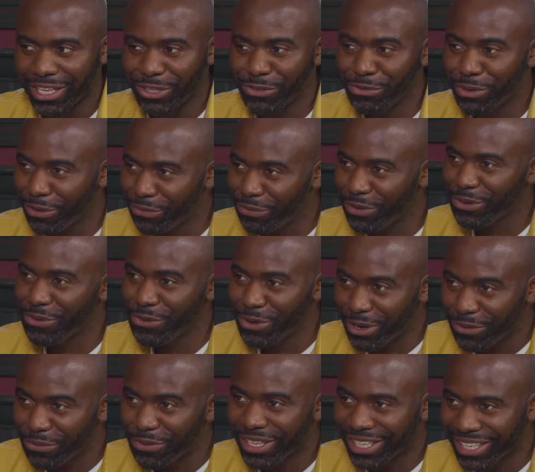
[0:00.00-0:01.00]
"Do I think who
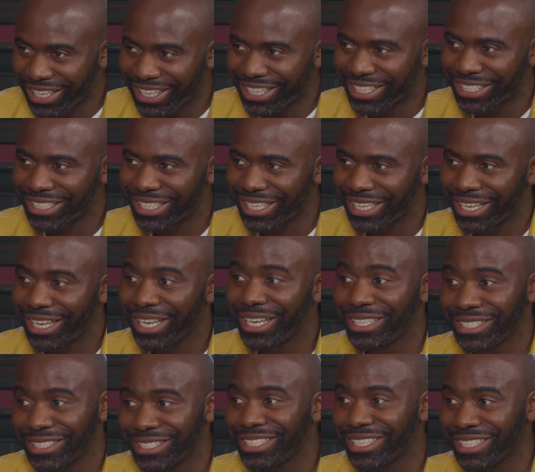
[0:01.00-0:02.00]
I think it is?"
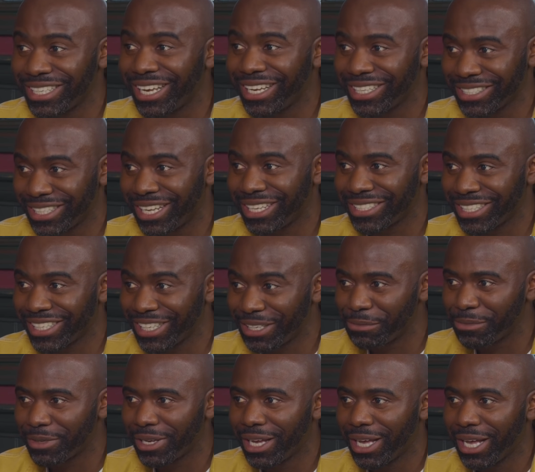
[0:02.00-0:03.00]
She said, "Yes, that's
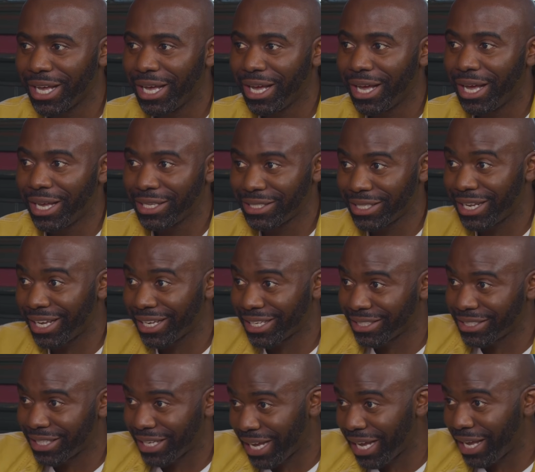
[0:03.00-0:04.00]
him." So
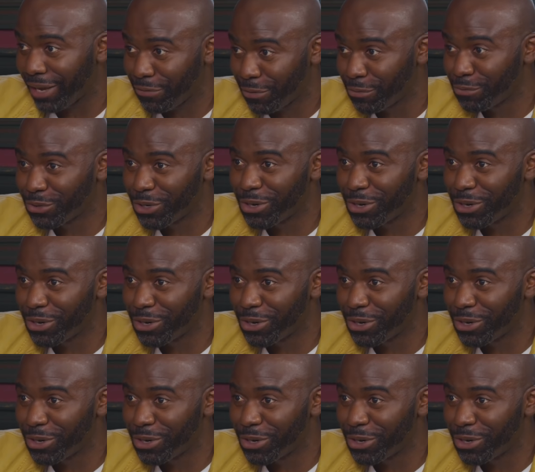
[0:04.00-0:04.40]
like the guy from